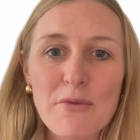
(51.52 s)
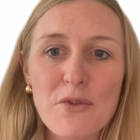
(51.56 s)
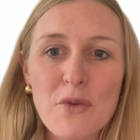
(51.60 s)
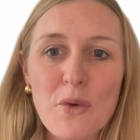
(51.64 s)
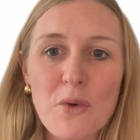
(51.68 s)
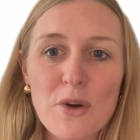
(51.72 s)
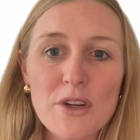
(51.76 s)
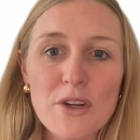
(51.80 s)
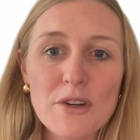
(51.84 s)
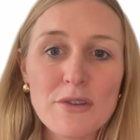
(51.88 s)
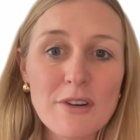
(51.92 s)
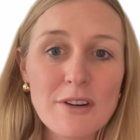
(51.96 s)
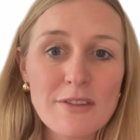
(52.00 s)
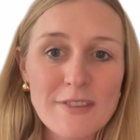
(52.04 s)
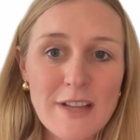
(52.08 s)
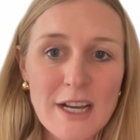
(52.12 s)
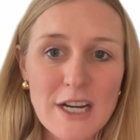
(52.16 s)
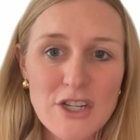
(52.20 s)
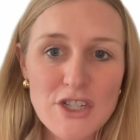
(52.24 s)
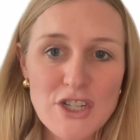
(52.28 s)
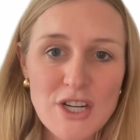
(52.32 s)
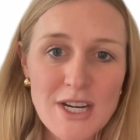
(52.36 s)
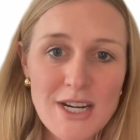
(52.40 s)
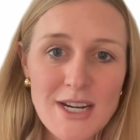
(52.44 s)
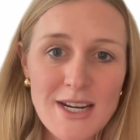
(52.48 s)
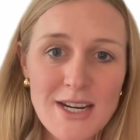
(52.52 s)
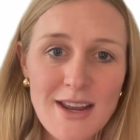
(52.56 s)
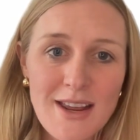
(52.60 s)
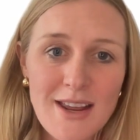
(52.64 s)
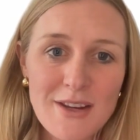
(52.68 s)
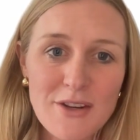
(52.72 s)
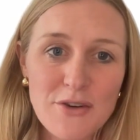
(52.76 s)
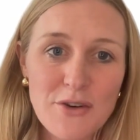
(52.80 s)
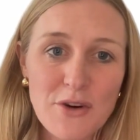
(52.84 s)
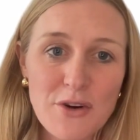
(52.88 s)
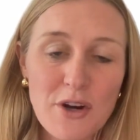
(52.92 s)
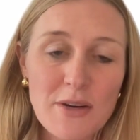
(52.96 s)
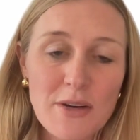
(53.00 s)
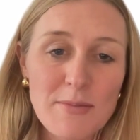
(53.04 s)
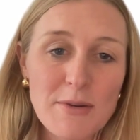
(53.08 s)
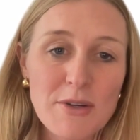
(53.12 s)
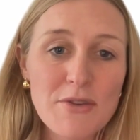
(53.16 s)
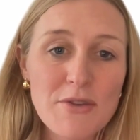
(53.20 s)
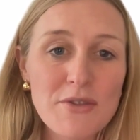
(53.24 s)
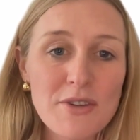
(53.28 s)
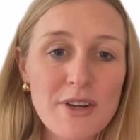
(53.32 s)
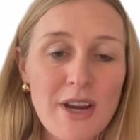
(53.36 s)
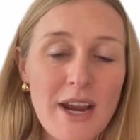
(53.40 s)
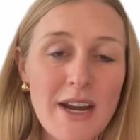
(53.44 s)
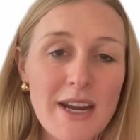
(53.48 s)
For your reflection, you're going to
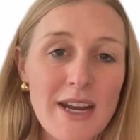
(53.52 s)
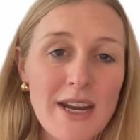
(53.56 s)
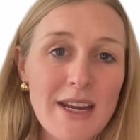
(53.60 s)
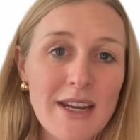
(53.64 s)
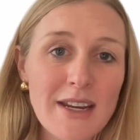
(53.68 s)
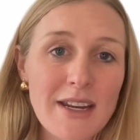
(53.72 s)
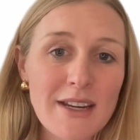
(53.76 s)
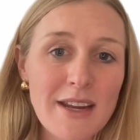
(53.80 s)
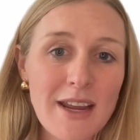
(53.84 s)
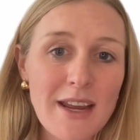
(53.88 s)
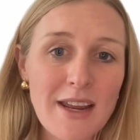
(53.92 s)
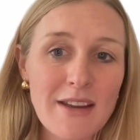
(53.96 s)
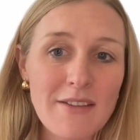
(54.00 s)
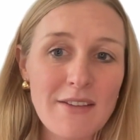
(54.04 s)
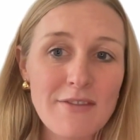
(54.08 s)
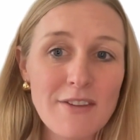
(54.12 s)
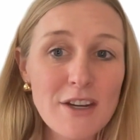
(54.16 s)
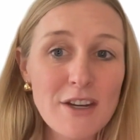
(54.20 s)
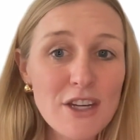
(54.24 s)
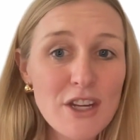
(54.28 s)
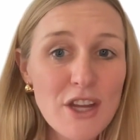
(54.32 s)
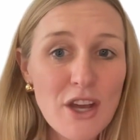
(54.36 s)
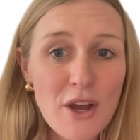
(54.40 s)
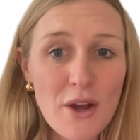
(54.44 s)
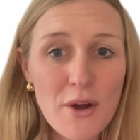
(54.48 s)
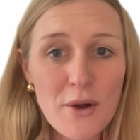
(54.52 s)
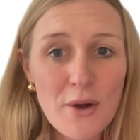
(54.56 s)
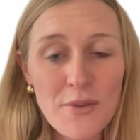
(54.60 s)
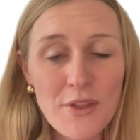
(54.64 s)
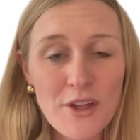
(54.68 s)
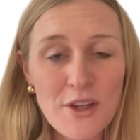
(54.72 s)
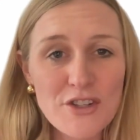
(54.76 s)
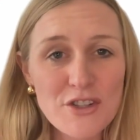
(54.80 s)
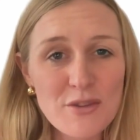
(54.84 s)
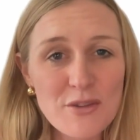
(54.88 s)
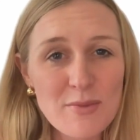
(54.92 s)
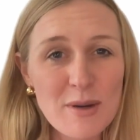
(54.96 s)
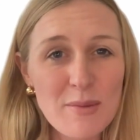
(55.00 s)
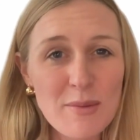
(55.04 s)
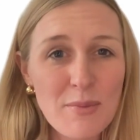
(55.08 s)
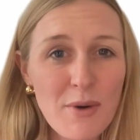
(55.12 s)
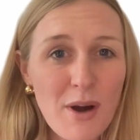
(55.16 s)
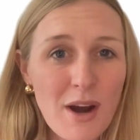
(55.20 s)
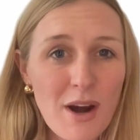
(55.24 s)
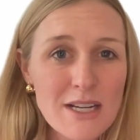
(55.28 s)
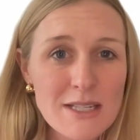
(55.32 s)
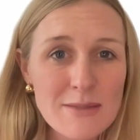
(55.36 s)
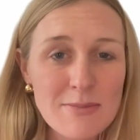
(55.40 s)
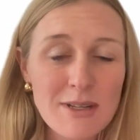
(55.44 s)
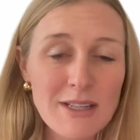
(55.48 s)
be creating a video that should be
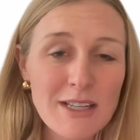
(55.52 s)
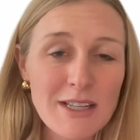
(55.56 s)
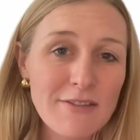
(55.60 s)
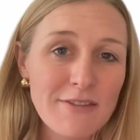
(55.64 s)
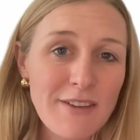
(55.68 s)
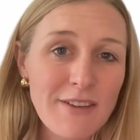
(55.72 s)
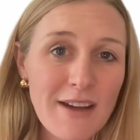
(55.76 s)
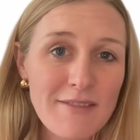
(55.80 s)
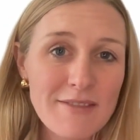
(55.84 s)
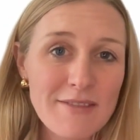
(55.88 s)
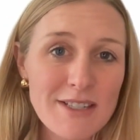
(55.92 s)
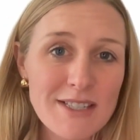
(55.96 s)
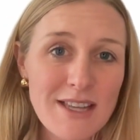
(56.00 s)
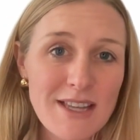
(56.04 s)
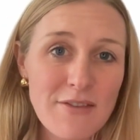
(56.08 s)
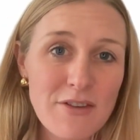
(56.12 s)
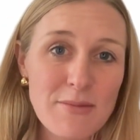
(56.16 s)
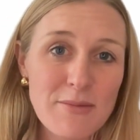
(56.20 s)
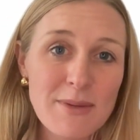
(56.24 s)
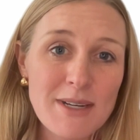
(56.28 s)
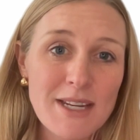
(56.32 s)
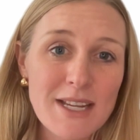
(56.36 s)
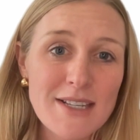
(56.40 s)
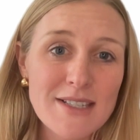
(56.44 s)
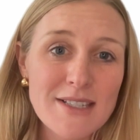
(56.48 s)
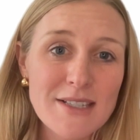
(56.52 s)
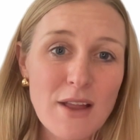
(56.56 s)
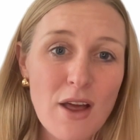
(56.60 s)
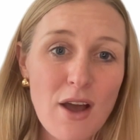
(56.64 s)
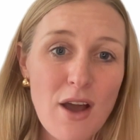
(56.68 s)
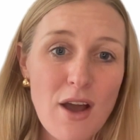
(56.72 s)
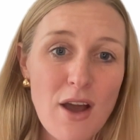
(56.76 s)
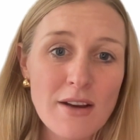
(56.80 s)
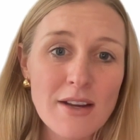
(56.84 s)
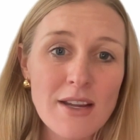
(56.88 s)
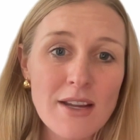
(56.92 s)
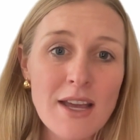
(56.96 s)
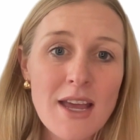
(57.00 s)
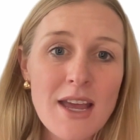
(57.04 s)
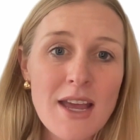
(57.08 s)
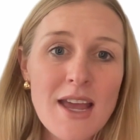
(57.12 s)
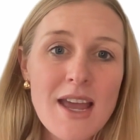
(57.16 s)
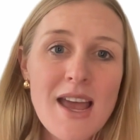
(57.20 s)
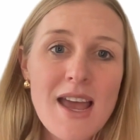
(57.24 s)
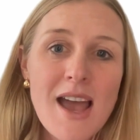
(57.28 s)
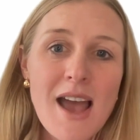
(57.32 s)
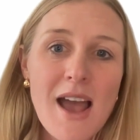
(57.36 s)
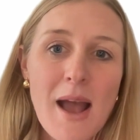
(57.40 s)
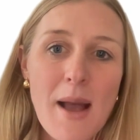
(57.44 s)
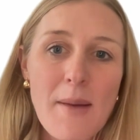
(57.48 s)
approximately 5 to 7 minutes long.
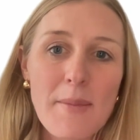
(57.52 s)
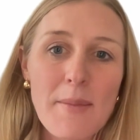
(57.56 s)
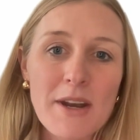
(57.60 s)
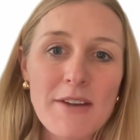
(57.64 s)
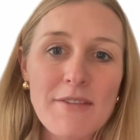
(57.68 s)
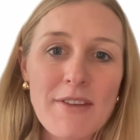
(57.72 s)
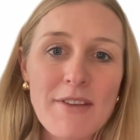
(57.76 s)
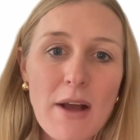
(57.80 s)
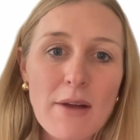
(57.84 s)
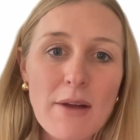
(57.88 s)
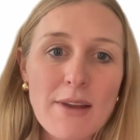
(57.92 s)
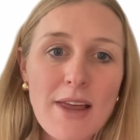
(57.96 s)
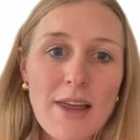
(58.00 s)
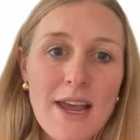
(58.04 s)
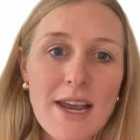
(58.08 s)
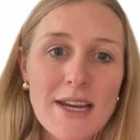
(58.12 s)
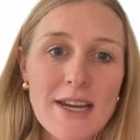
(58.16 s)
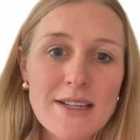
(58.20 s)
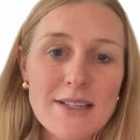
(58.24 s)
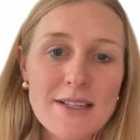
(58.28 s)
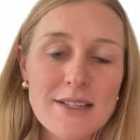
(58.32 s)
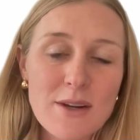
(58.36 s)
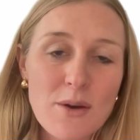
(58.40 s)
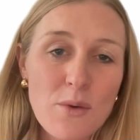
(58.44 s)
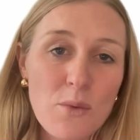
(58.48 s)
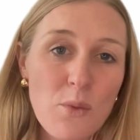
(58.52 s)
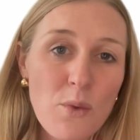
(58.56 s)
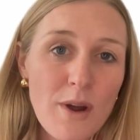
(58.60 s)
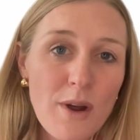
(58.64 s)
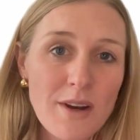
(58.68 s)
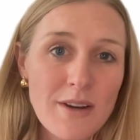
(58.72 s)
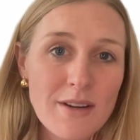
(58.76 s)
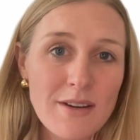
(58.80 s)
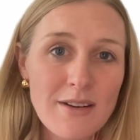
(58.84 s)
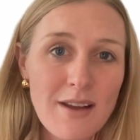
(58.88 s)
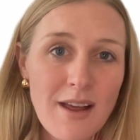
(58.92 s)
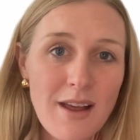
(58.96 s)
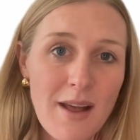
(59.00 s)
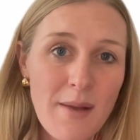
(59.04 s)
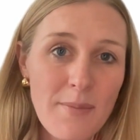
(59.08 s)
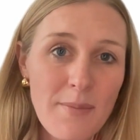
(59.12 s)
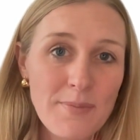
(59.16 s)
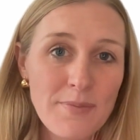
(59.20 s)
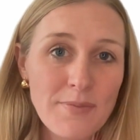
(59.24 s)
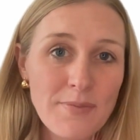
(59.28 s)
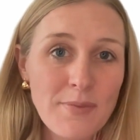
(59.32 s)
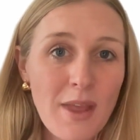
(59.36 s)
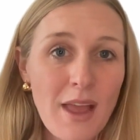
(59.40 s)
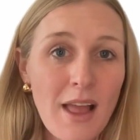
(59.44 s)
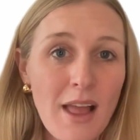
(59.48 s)
And I've outlined what
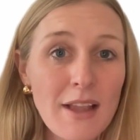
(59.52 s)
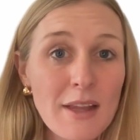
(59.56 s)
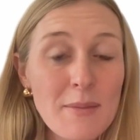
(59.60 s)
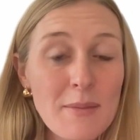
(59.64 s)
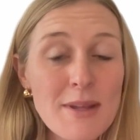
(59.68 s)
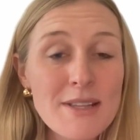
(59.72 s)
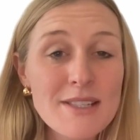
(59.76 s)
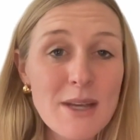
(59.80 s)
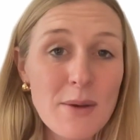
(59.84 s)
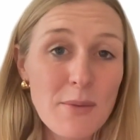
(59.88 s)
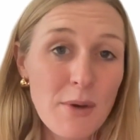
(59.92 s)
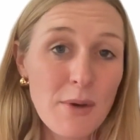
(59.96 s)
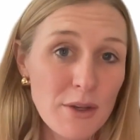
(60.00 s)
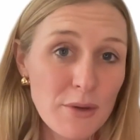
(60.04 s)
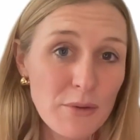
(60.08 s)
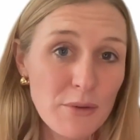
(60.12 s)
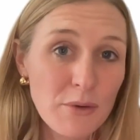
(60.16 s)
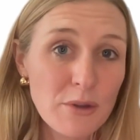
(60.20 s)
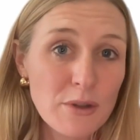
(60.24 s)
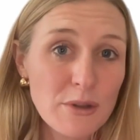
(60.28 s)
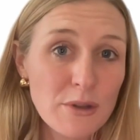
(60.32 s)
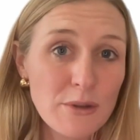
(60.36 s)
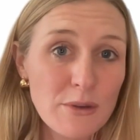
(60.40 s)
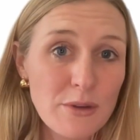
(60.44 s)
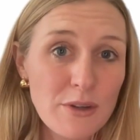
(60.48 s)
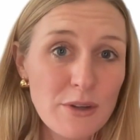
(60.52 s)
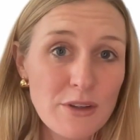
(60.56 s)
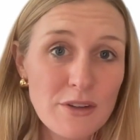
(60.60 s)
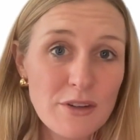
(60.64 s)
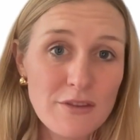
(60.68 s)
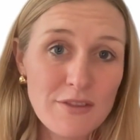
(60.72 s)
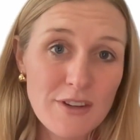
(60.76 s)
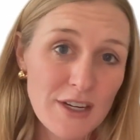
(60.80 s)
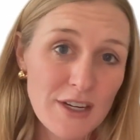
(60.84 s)
elements I want you to include in your